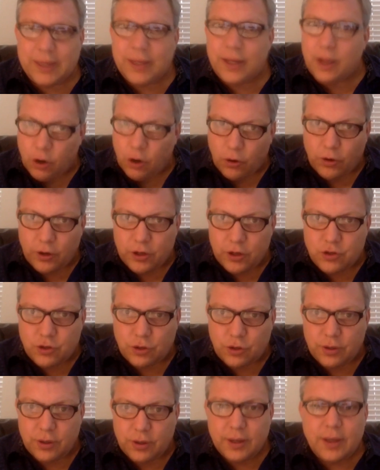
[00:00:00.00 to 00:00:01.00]
an
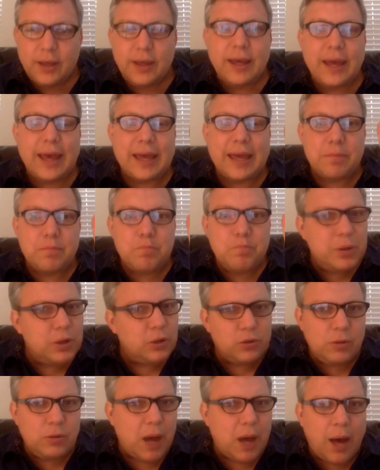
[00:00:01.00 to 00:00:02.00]
encourager and
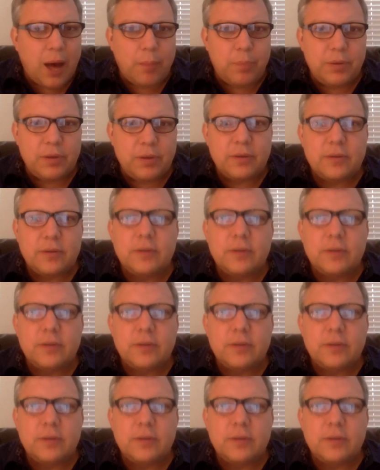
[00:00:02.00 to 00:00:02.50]
build them up.